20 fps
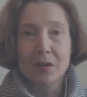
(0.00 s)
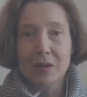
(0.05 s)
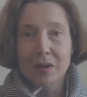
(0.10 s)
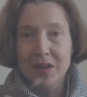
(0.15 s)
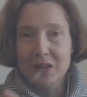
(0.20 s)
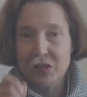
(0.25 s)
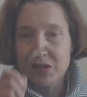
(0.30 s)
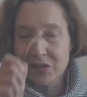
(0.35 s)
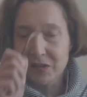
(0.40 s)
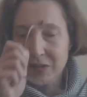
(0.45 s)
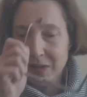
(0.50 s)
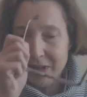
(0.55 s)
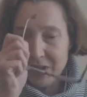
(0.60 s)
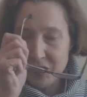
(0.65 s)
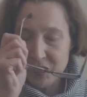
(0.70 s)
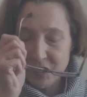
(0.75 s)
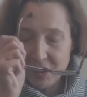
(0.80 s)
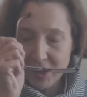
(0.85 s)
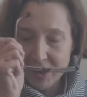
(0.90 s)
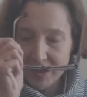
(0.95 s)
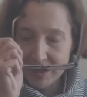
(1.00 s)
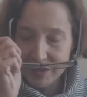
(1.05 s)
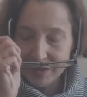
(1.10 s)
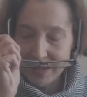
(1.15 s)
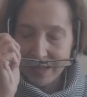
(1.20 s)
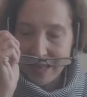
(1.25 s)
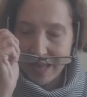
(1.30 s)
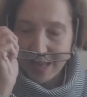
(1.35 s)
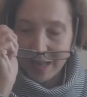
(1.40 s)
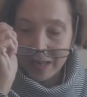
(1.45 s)
legislation,
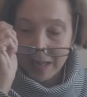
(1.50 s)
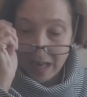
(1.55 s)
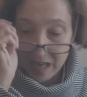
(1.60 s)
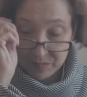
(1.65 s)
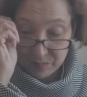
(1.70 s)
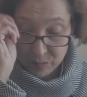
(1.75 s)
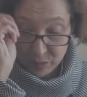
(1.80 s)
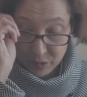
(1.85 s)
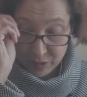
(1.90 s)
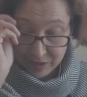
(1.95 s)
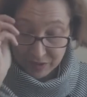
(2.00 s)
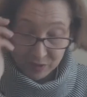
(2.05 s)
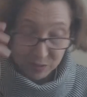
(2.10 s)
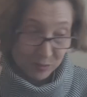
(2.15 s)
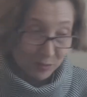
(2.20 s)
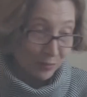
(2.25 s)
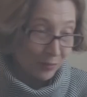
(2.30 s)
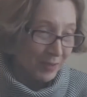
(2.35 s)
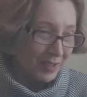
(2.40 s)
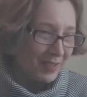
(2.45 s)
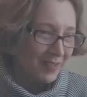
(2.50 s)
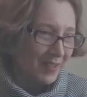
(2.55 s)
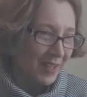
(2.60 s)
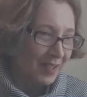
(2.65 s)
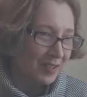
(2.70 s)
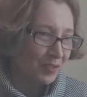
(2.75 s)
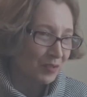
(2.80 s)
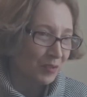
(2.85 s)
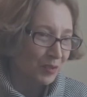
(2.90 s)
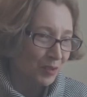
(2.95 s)
and I'm going to read
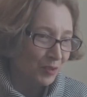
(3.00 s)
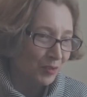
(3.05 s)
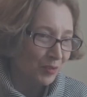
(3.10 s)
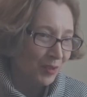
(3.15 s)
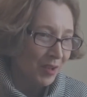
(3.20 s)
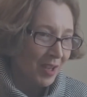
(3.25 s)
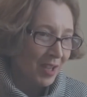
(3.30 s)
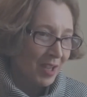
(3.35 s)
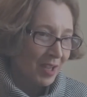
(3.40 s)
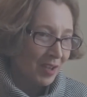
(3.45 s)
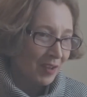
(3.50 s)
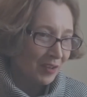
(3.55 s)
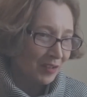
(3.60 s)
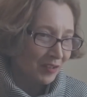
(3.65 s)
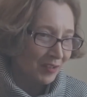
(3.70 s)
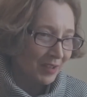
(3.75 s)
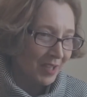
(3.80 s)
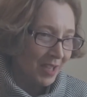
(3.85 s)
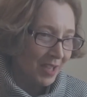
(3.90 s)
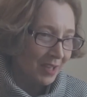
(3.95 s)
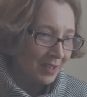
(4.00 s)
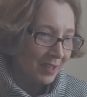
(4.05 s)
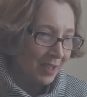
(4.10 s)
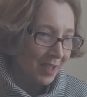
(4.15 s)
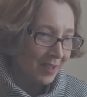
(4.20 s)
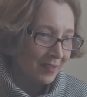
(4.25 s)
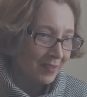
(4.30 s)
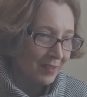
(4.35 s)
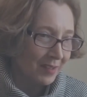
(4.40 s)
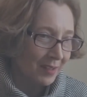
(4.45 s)
that to you because, again,
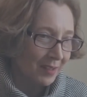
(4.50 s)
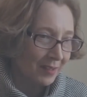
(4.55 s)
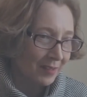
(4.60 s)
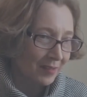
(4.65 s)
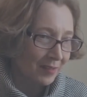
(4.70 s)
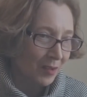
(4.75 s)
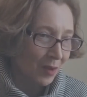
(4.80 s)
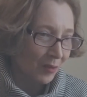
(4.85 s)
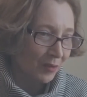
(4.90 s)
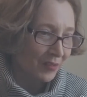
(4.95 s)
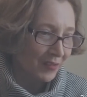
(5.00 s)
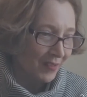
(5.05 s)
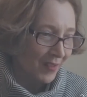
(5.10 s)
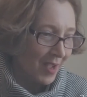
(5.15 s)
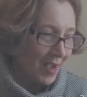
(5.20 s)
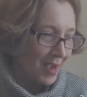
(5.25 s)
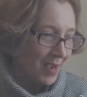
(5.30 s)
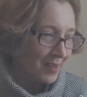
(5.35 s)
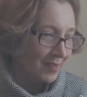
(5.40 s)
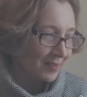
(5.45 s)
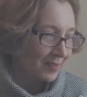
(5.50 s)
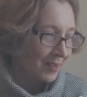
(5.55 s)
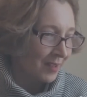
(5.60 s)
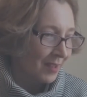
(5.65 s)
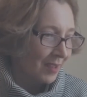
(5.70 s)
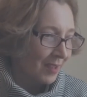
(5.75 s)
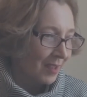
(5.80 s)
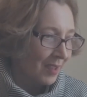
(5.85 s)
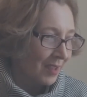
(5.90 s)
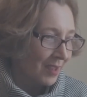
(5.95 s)
I think it's concise
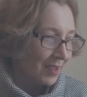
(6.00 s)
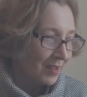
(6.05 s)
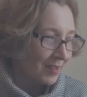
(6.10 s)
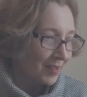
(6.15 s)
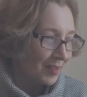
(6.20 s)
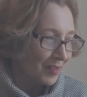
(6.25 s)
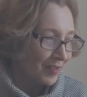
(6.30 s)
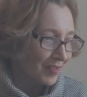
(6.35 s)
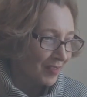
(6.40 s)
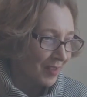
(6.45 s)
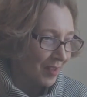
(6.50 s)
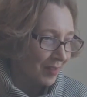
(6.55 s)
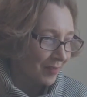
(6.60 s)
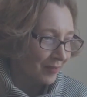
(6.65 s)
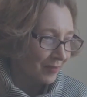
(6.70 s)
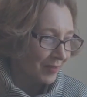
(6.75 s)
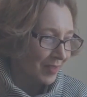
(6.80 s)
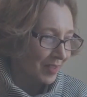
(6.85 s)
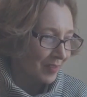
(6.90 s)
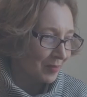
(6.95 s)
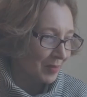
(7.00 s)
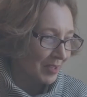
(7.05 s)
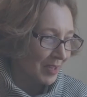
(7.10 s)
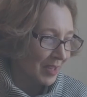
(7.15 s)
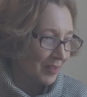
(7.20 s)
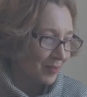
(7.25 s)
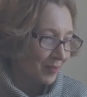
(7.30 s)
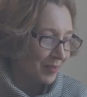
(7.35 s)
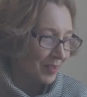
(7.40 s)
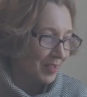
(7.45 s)
and
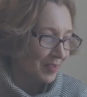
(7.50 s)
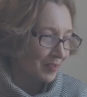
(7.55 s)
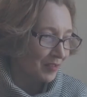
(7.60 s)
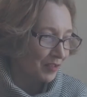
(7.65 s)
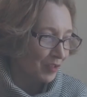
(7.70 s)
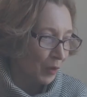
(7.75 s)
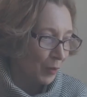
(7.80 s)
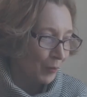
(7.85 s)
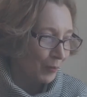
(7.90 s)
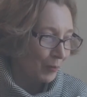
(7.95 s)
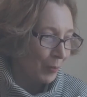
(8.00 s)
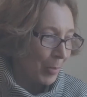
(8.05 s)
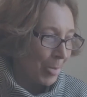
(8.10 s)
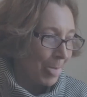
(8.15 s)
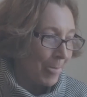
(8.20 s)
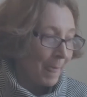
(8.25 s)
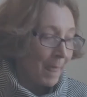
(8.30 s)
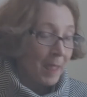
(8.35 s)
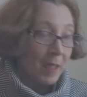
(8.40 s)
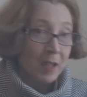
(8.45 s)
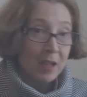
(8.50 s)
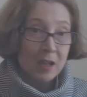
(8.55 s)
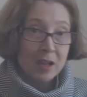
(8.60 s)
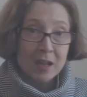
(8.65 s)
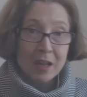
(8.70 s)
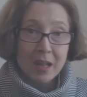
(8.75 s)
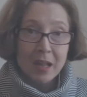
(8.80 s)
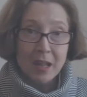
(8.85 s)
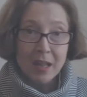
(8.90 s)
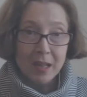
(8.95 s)
self-explanatory. So,
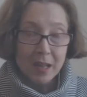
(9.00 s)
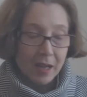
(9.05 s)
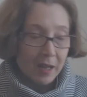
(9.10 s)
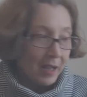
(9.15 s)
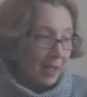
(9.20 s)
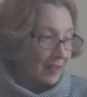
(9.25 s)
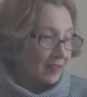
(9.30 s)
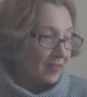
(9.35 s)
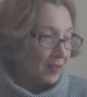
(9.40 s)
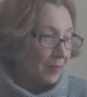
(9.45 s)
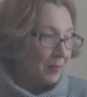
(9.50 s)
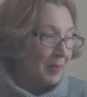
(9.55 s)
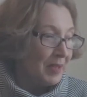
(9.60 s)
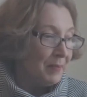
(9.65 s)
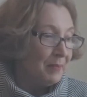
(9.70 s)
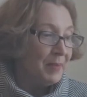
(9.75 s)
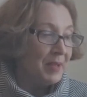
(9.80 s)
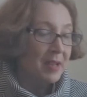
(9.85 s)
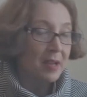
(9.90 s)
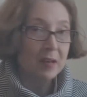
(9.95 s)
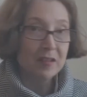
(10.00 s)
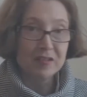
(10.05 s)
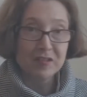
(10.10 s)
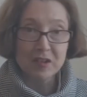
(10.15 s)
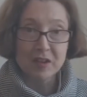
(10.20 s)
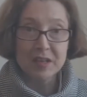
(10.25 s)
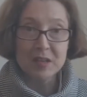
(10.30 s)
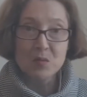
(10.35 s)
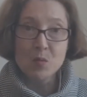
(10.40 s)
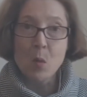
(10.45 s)
Assembly Bill
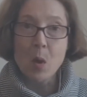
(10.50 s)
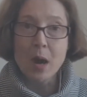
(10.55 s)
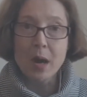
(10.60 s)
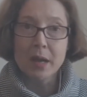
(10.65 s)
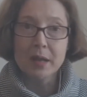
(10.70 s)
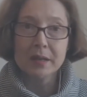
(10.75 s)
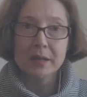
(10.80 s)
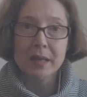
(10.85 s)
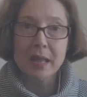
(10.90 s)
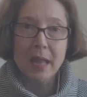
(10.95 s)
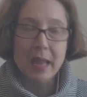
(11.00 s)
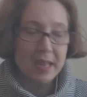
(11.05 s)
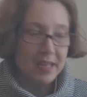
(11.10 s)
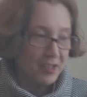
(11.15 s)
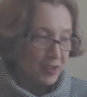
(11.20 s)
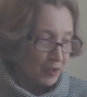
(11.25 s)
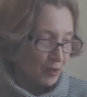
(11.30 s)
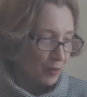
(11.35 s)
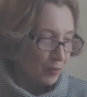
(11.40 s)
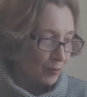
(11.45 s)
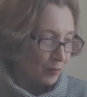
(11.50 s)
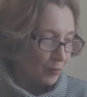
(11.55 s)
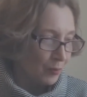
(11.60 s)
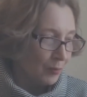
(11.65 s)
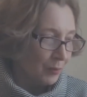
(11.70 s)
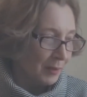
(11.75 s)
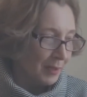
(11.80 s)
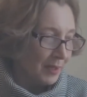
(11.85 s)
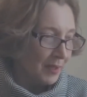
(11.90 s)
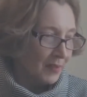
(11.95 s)

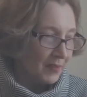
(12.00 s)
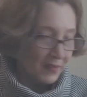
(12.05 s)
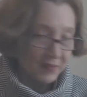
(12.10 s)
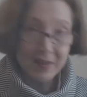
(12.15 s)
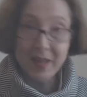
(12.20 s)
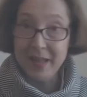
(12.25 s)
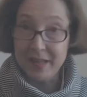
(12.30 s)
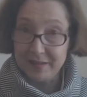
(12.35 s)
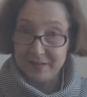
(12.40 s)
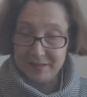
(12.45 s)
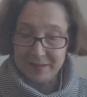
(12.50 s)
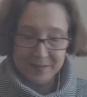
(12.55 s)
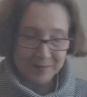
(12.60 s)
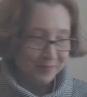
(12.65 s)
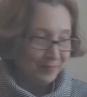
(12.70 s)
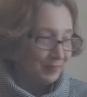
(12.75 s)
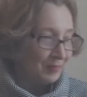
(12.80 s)
31A2 says,